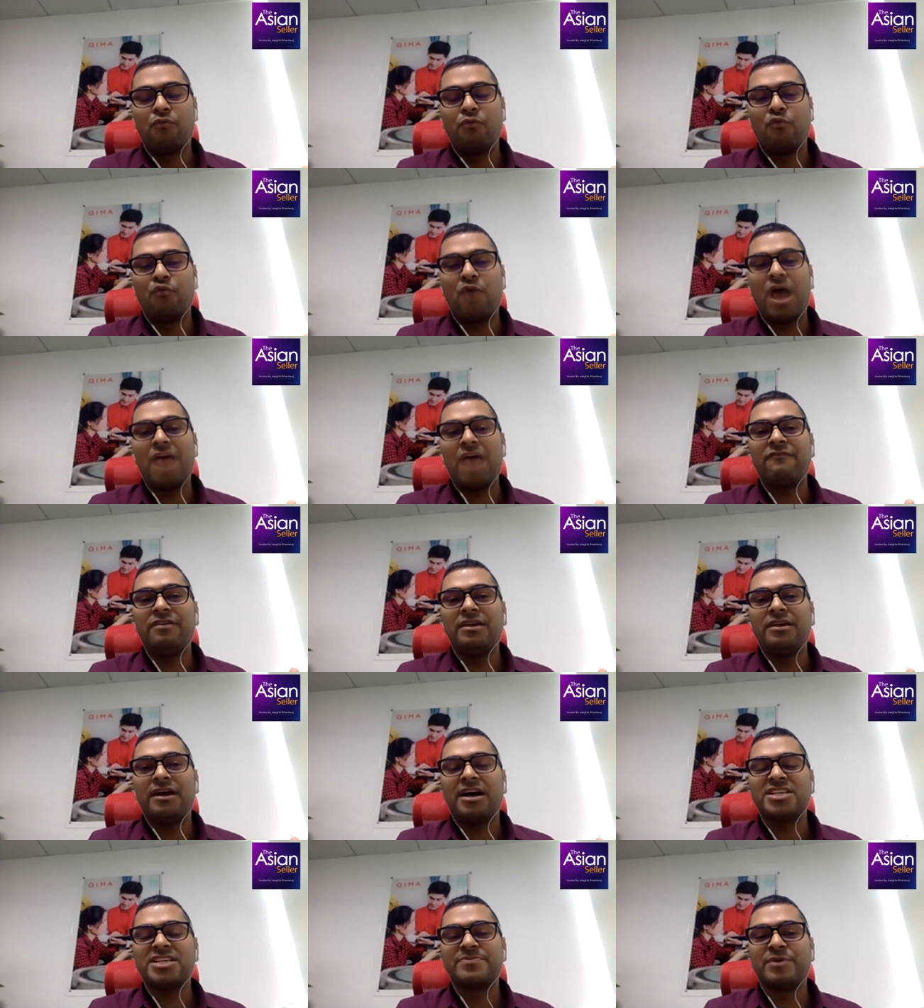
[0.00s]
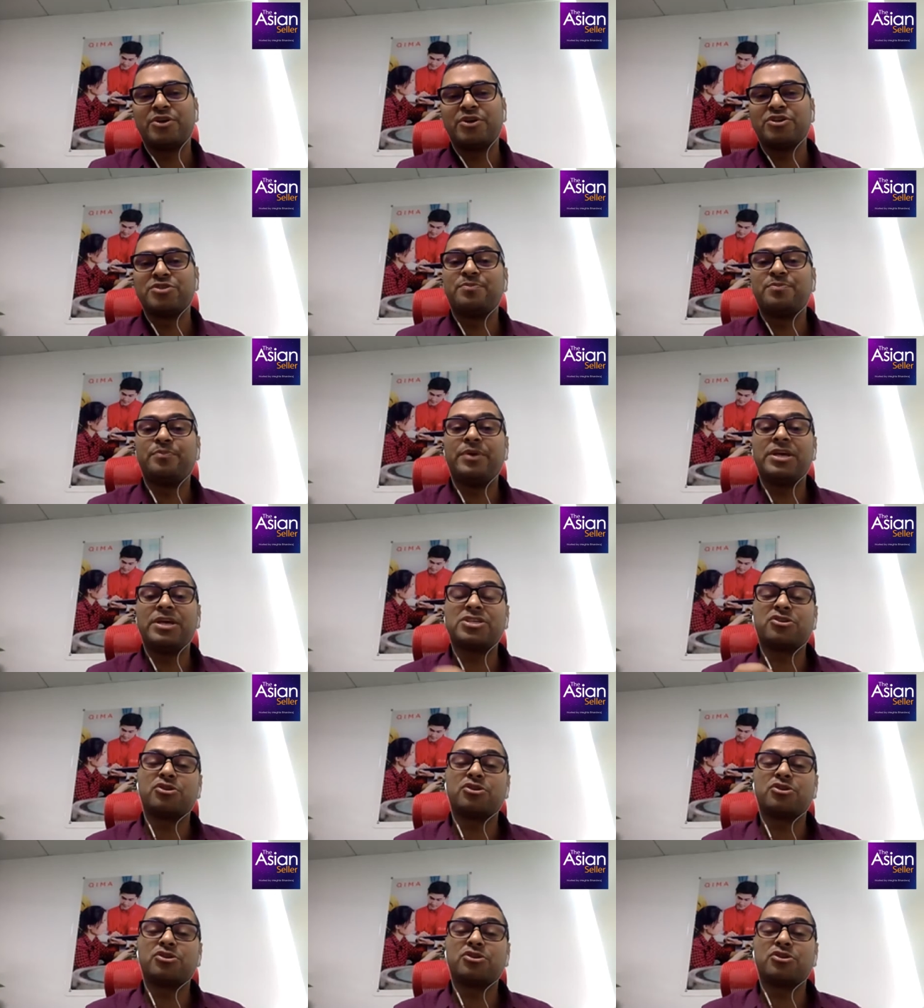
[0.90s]
why we ask, because based
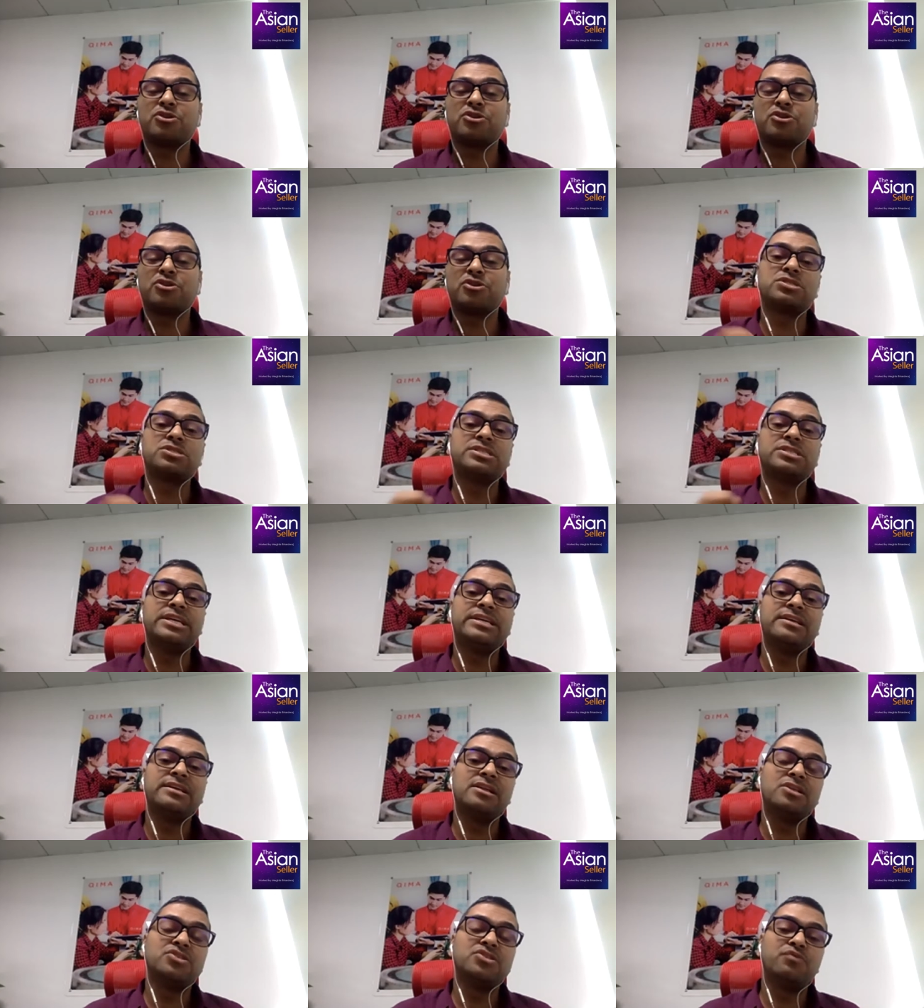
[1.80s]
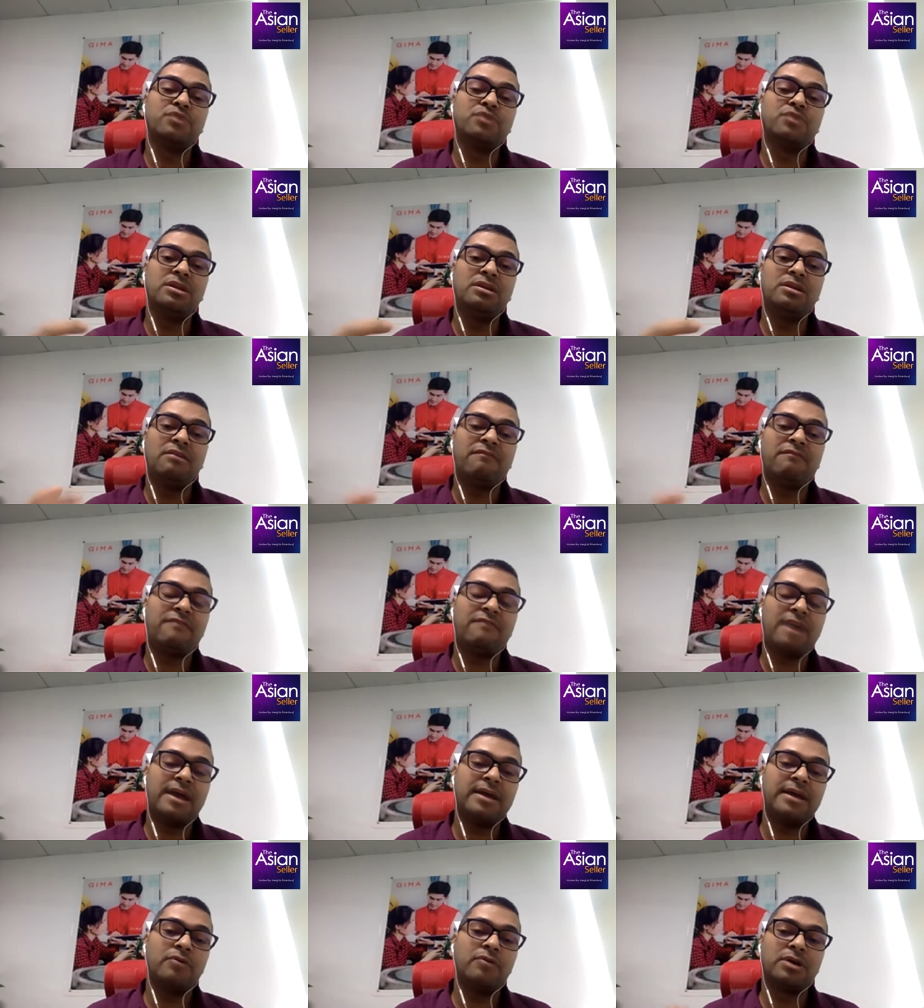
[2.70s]
on those details, we
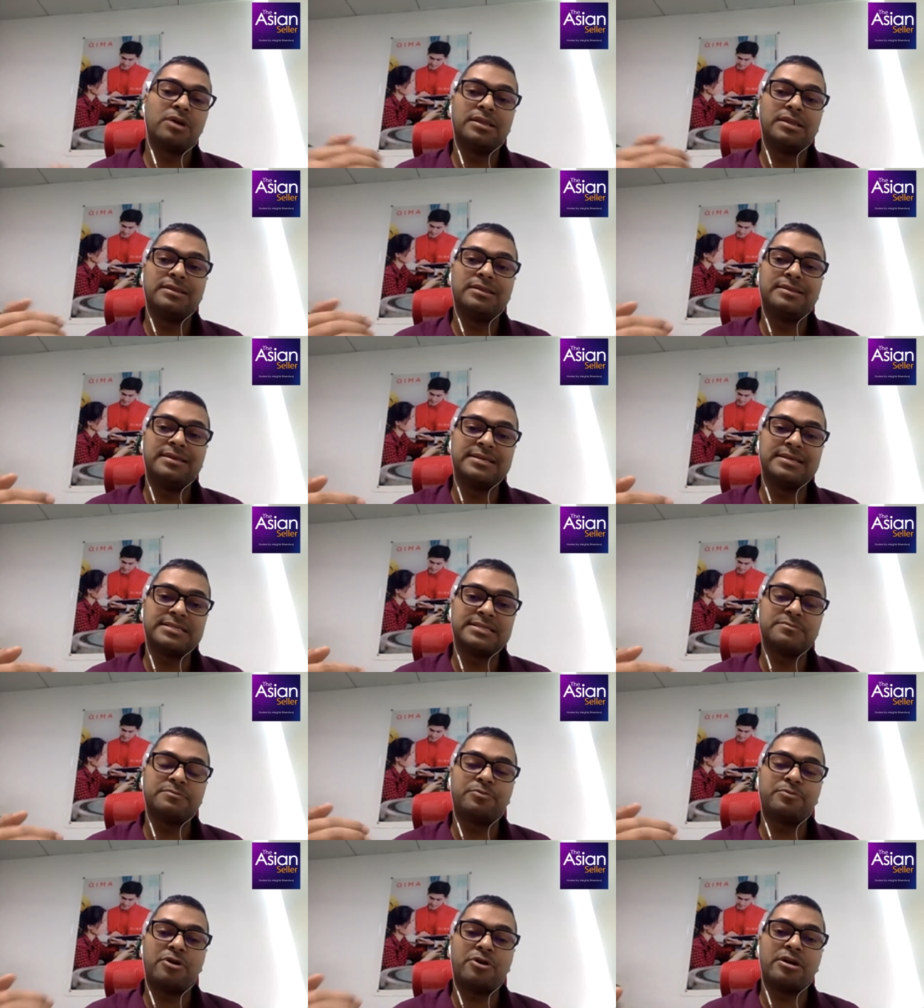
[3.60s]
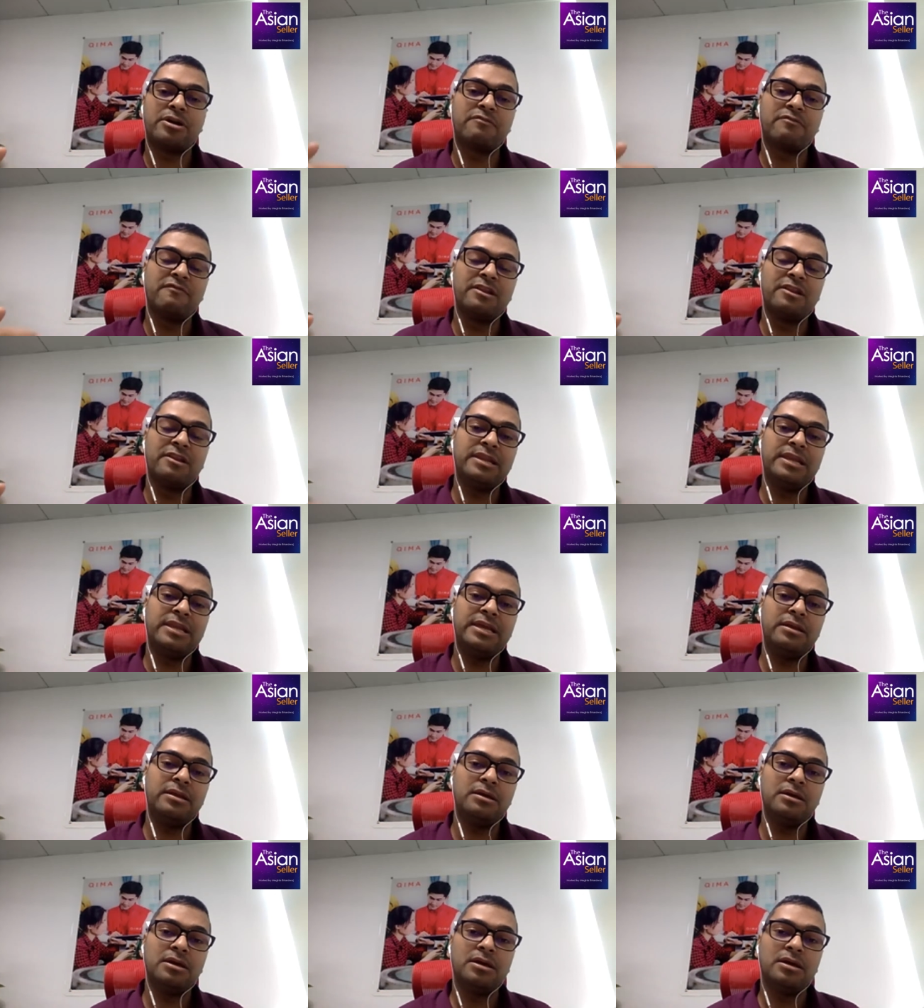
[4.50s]
define, okay, this product will need